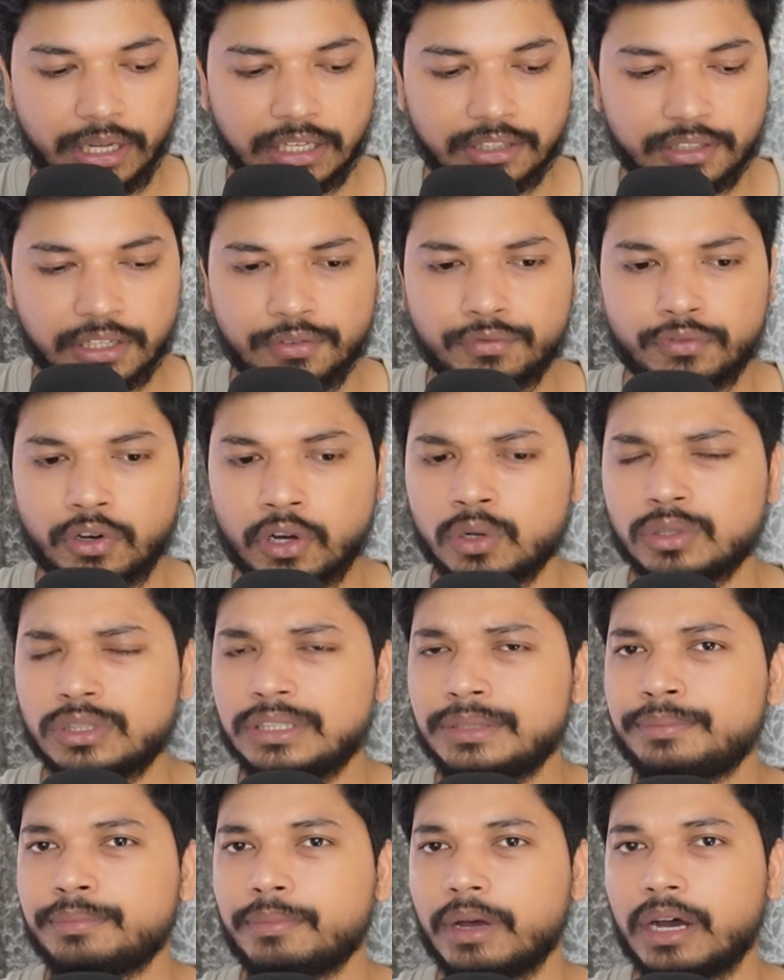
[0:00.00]
guys can follow
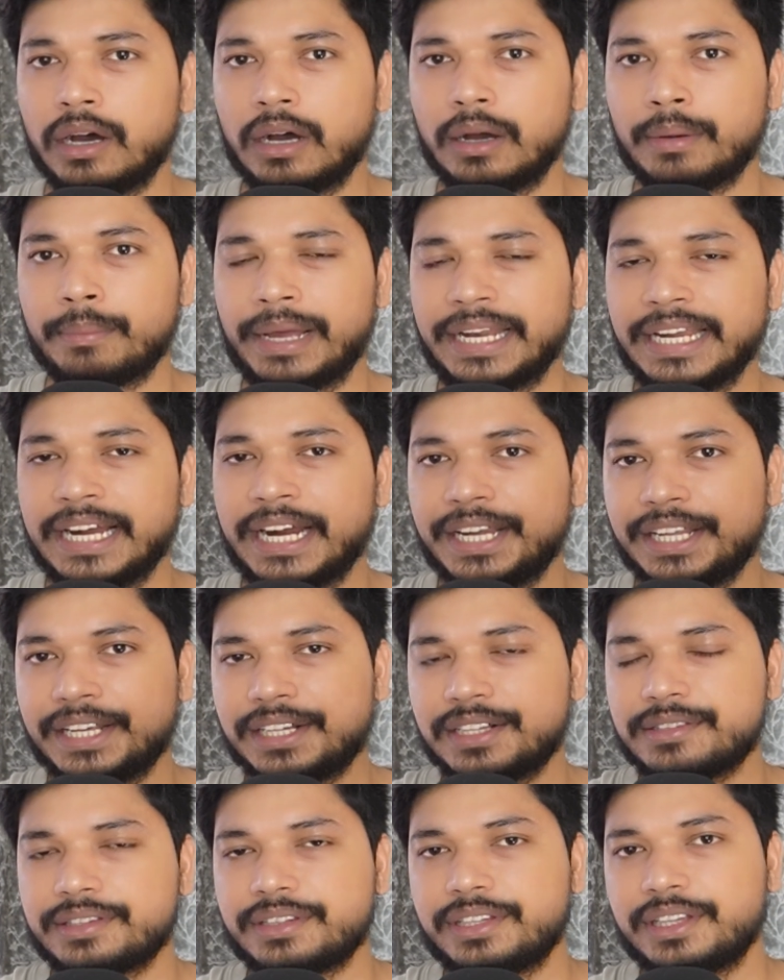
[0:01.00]
the many
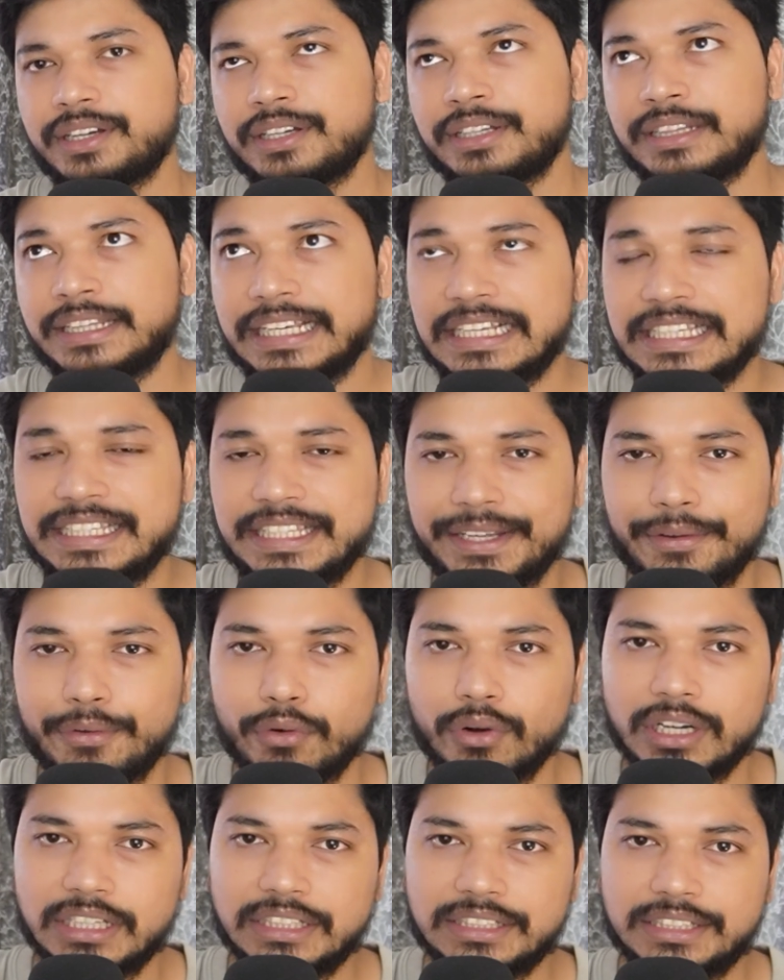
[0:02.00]
articles there in the ASIC
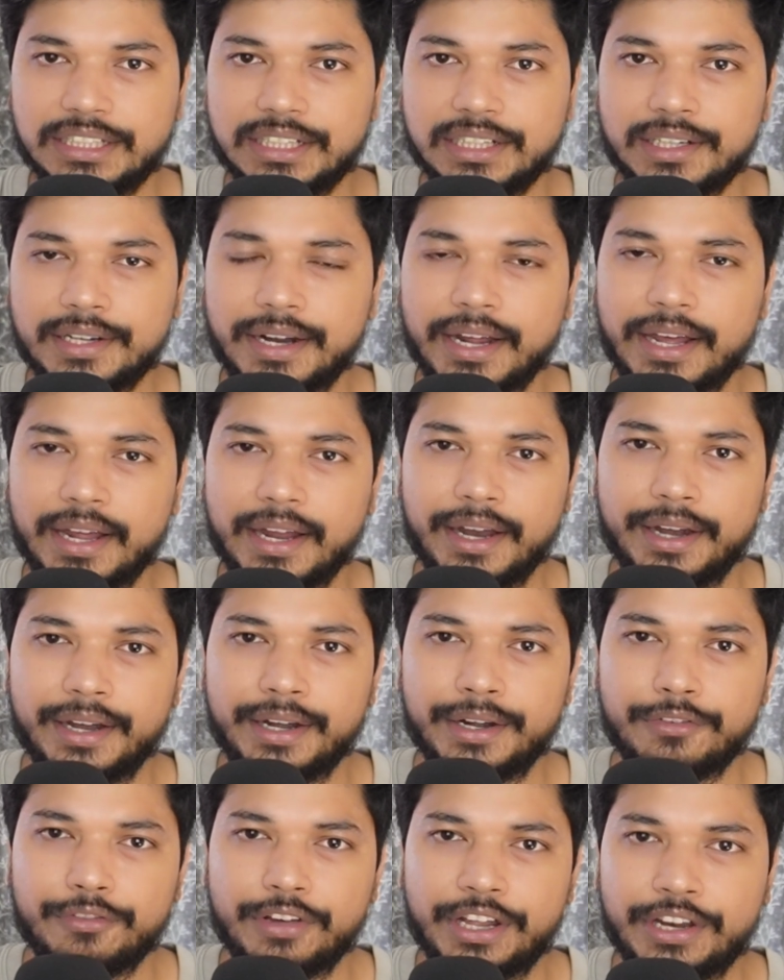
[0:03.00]
world is there,
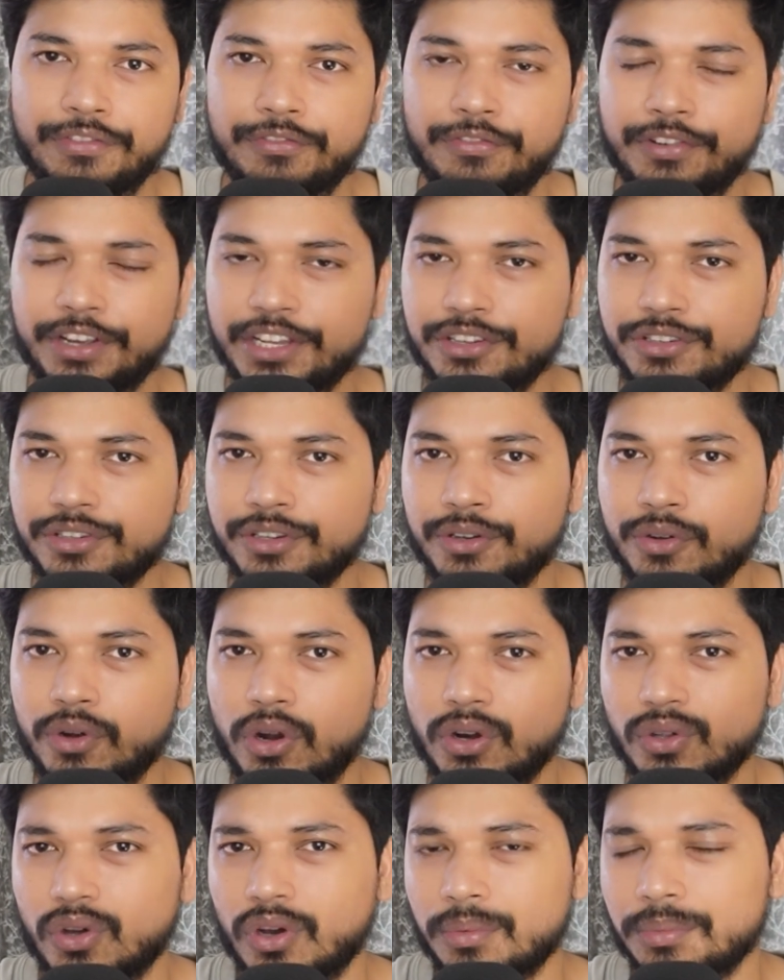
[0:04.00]
and
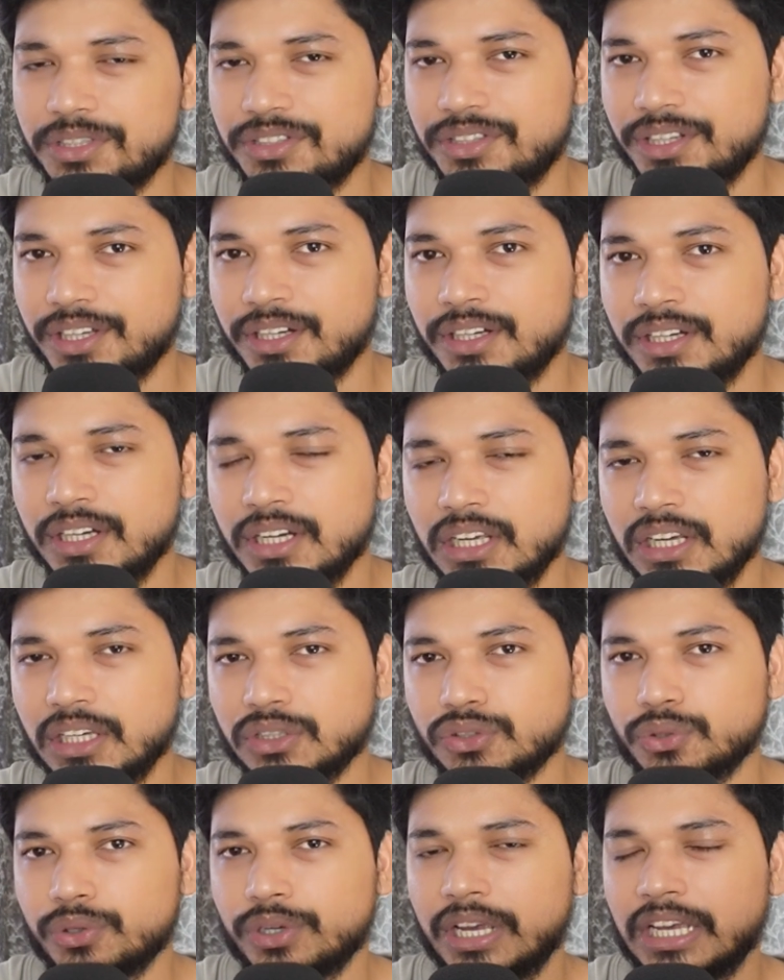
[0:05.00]
verification.com is there.
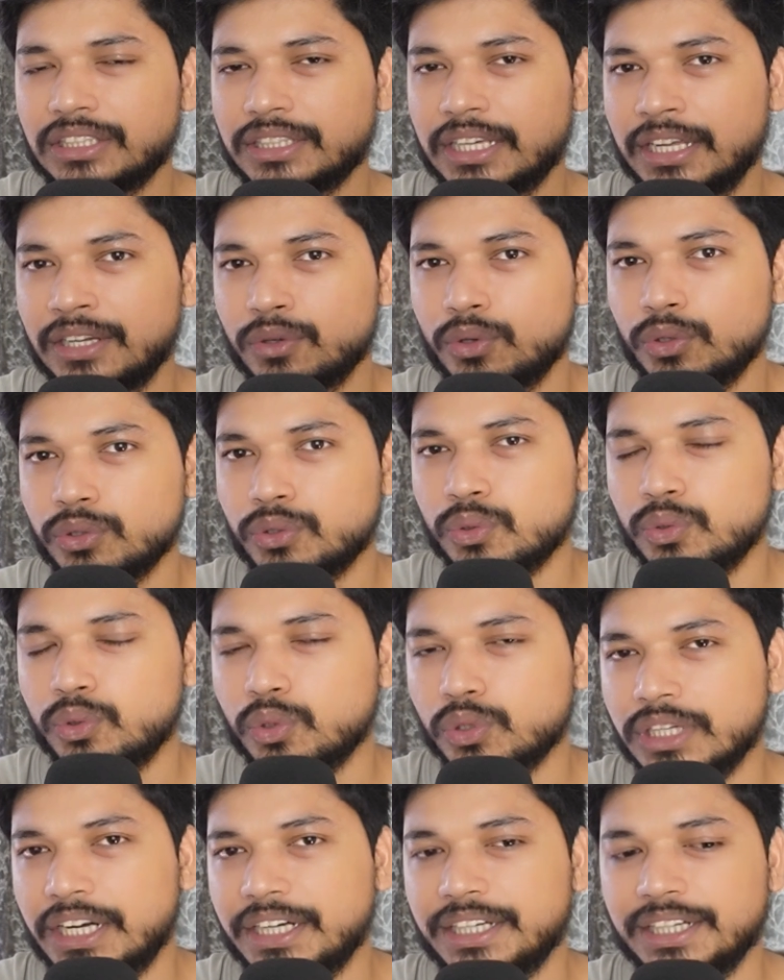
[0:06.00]
So you guys can go through
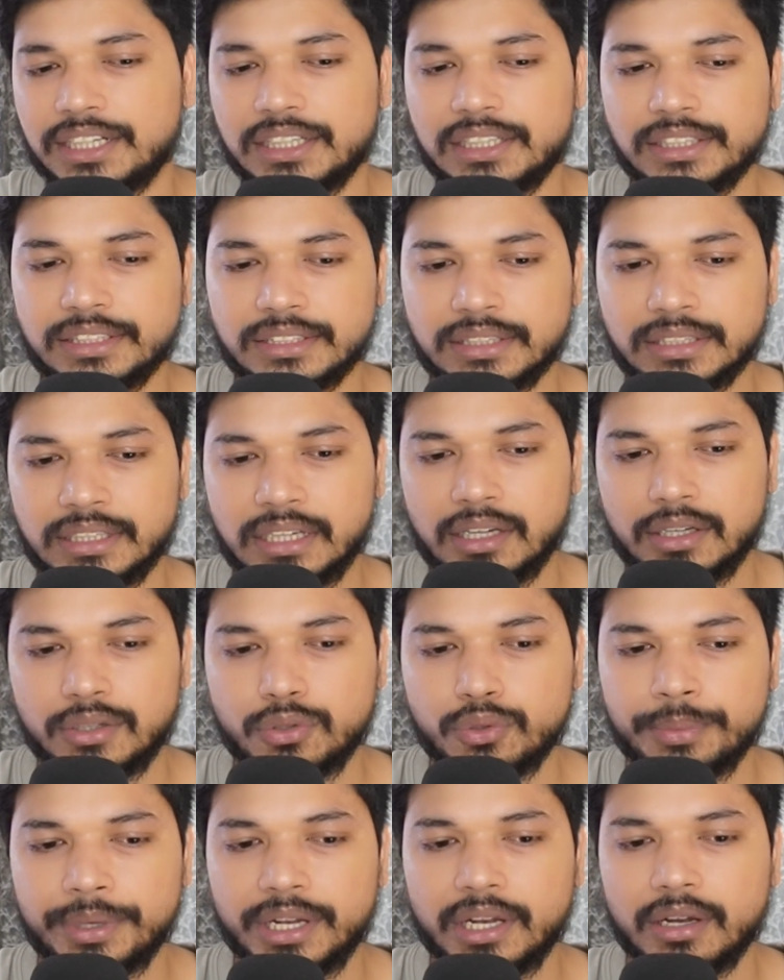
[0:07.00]
those articles.
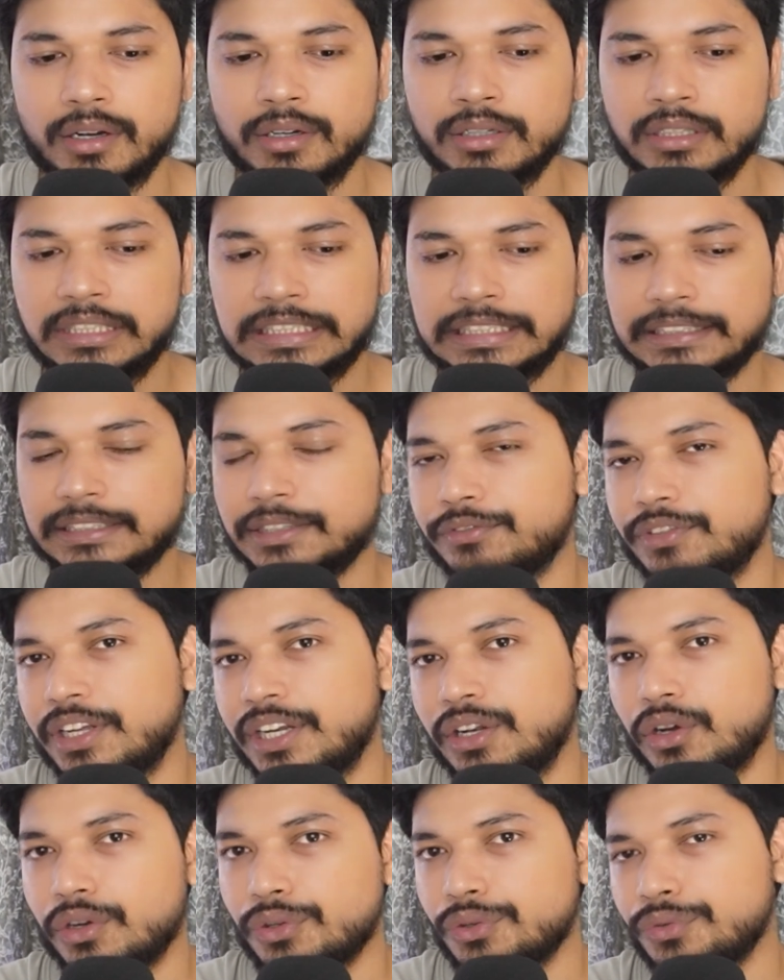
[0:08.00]
You may learn the system
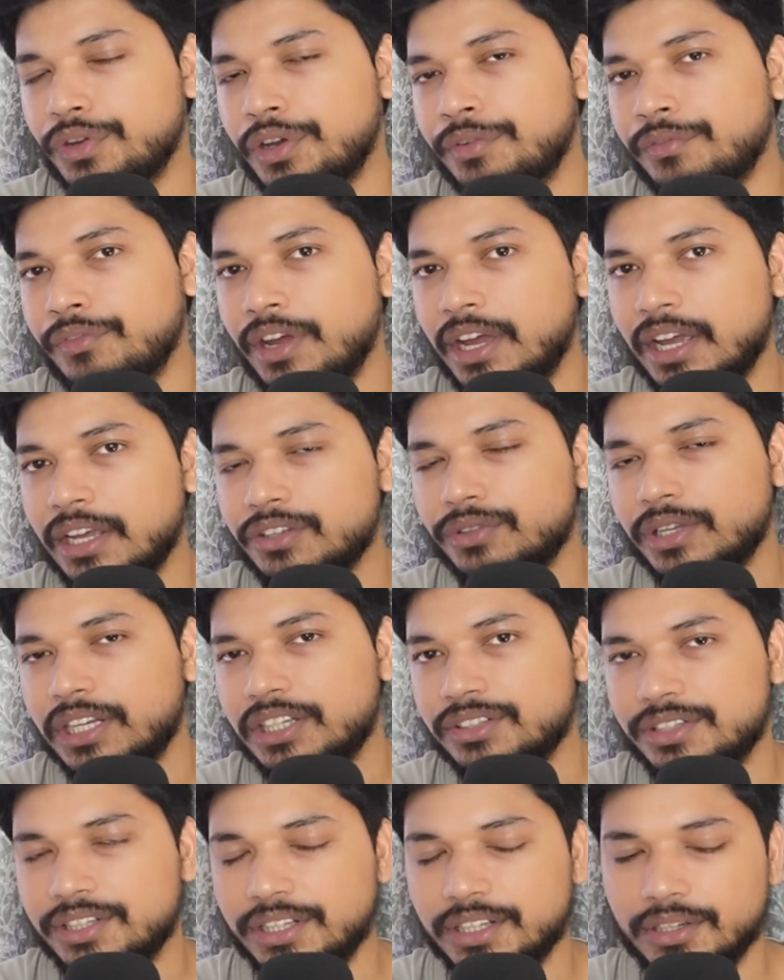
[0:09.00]
Verilog, UVM as well
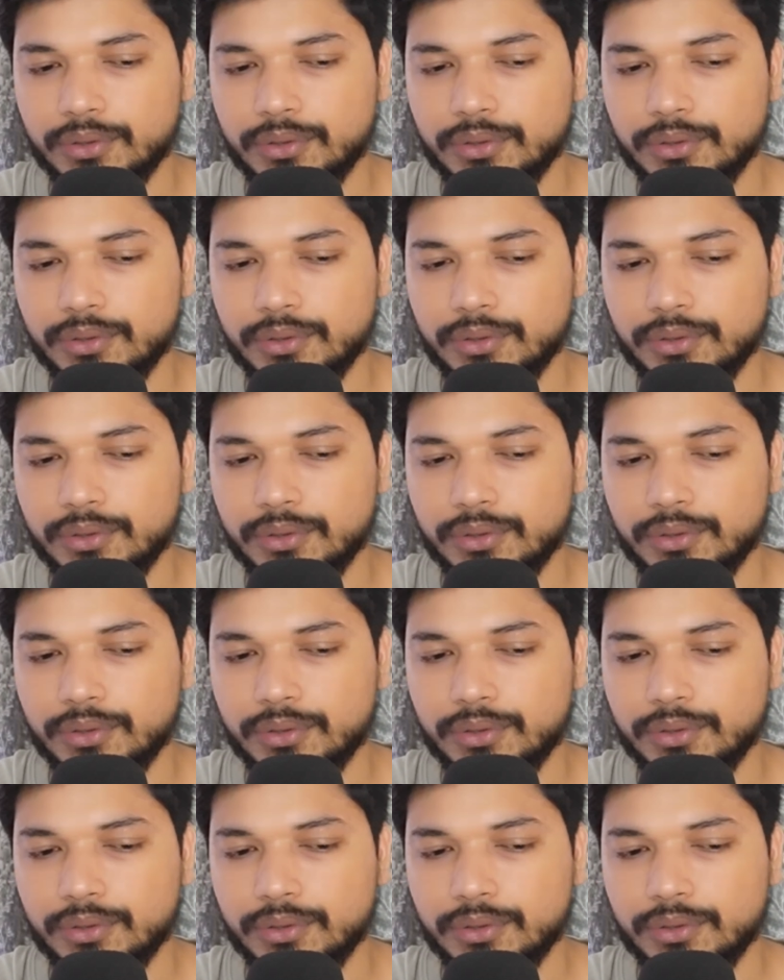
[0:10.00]
as there.